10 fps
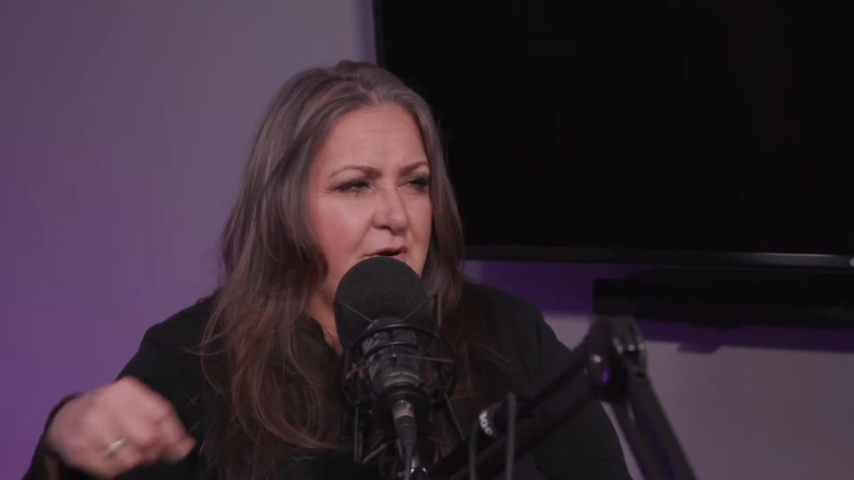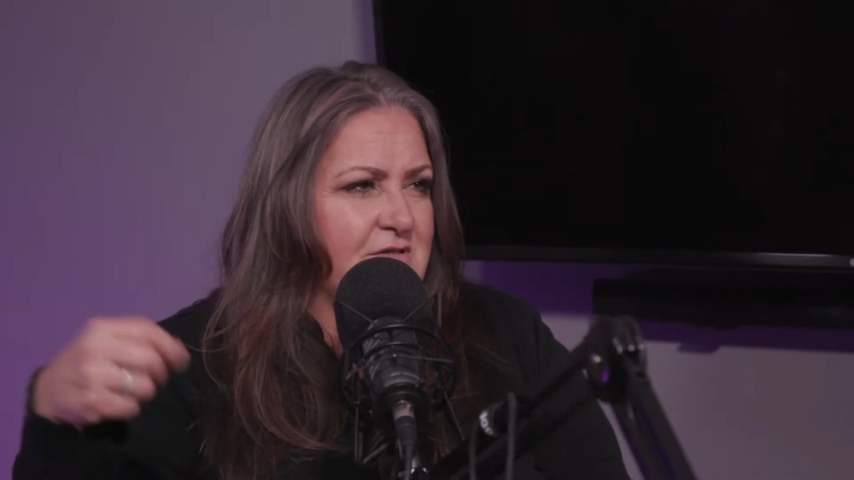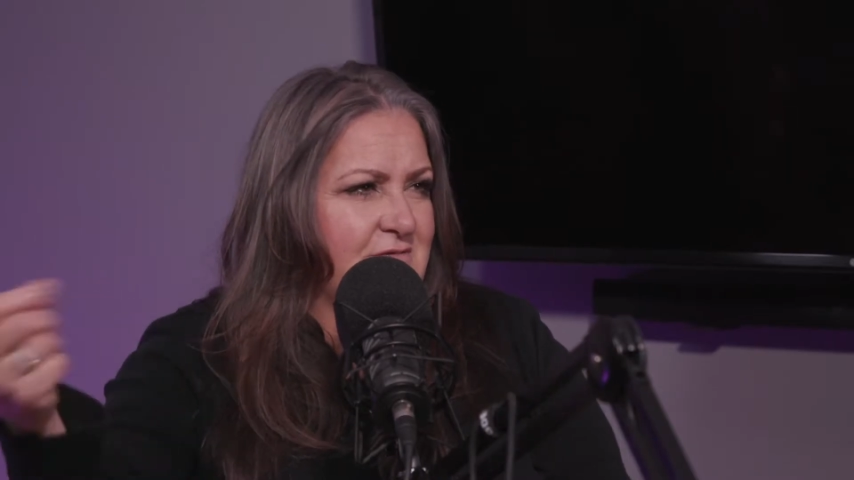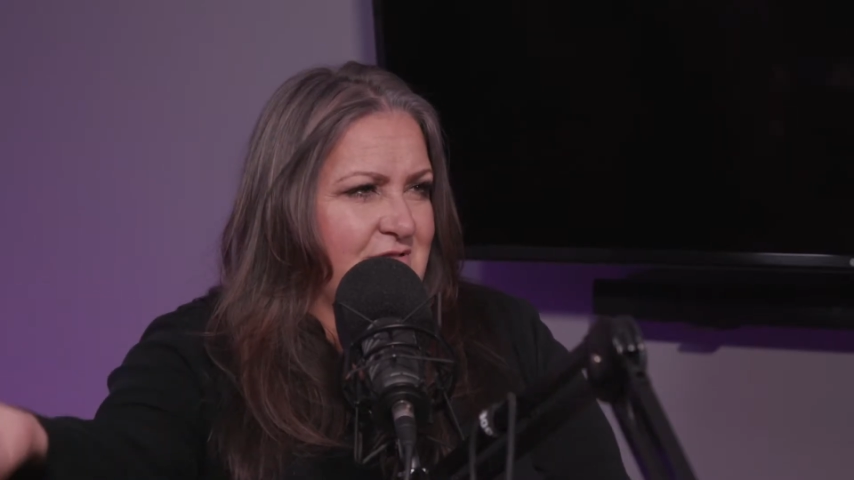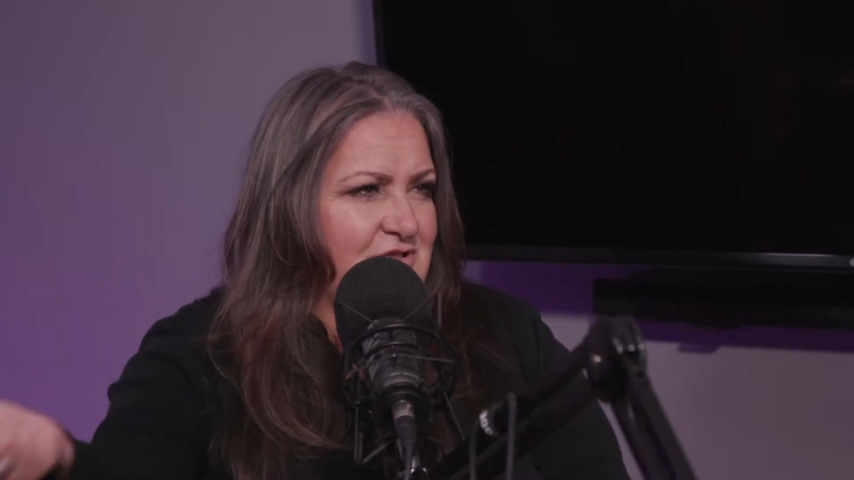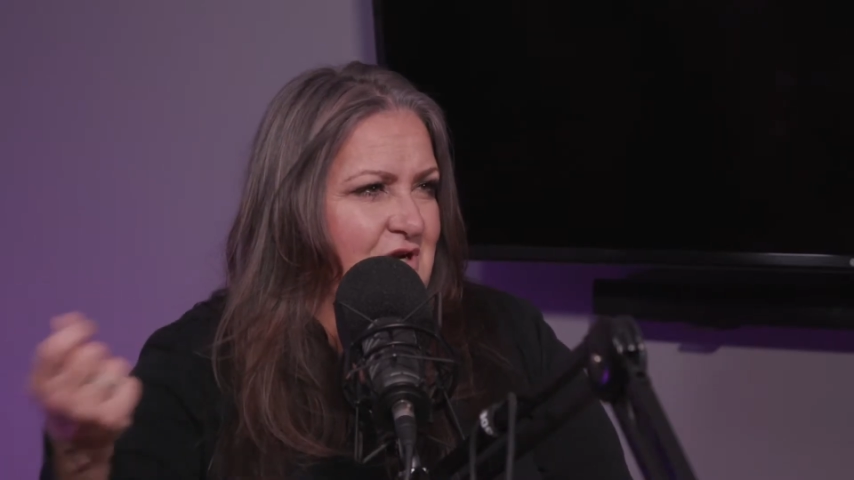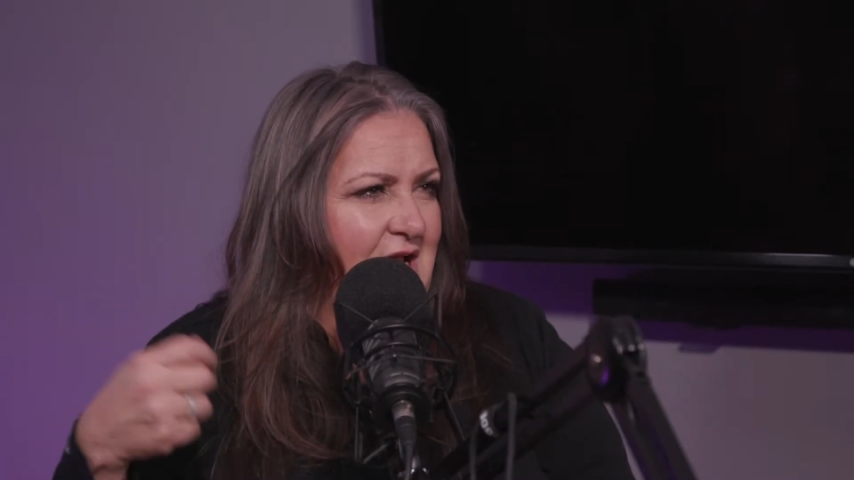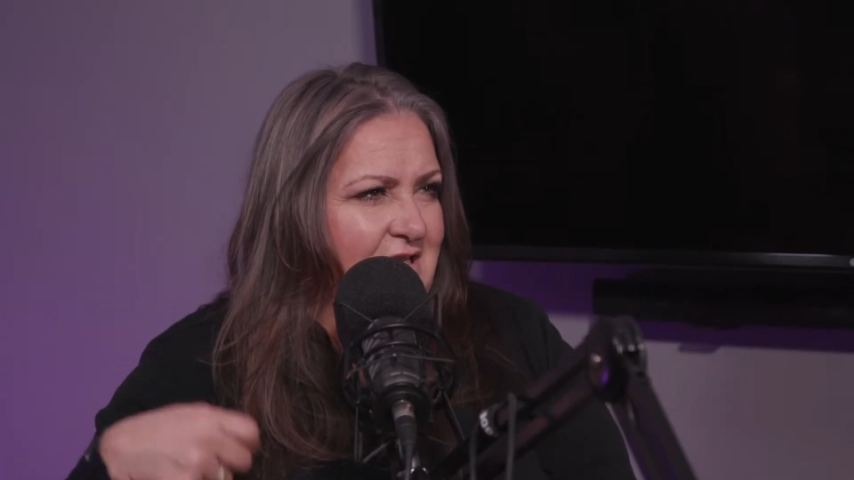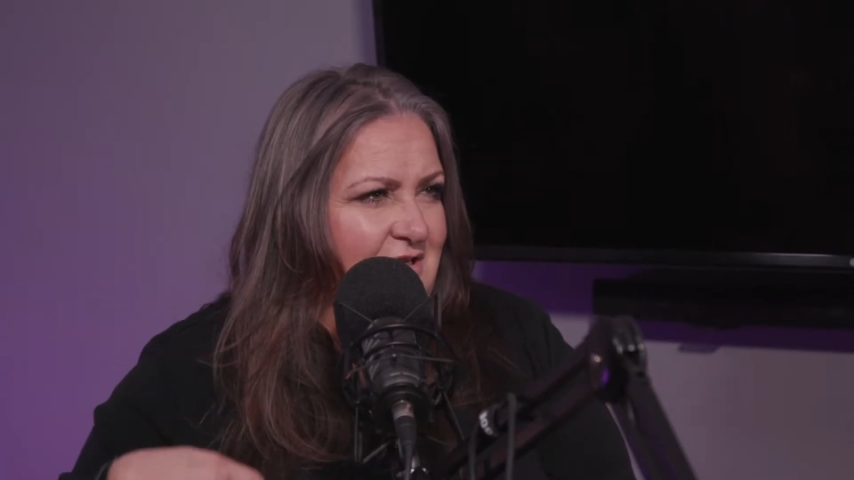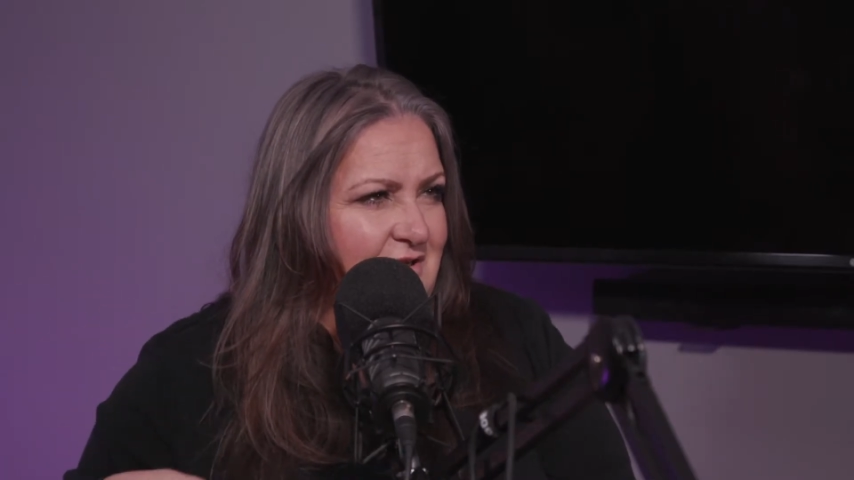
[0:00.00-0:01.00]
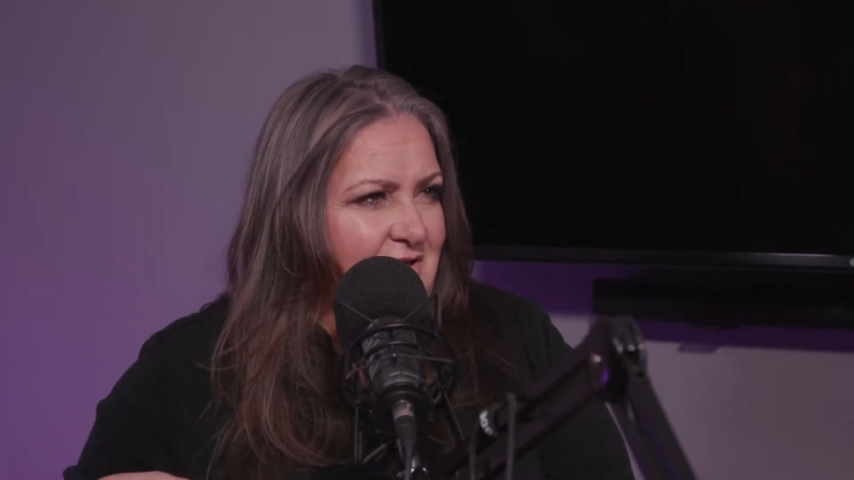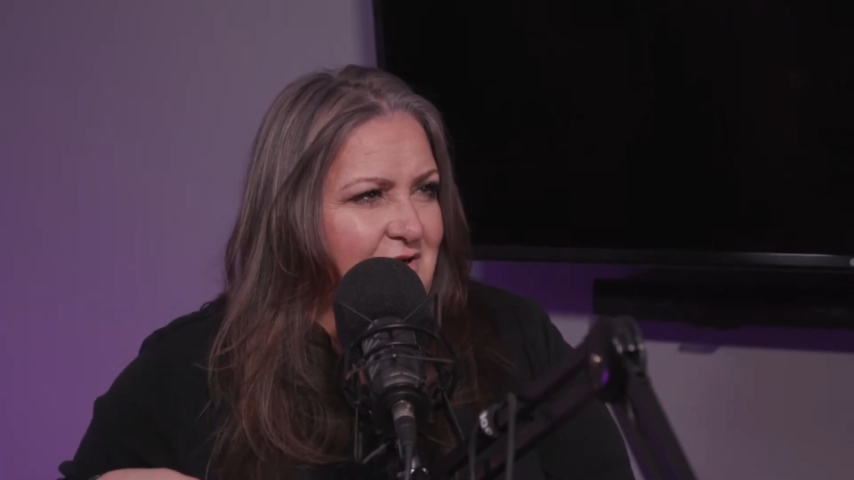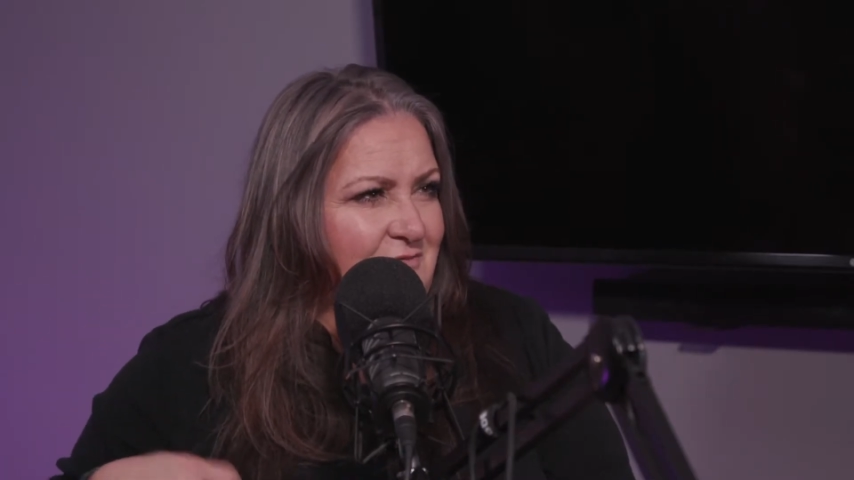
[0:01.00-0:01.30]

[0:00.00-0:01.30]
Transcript: person was trying to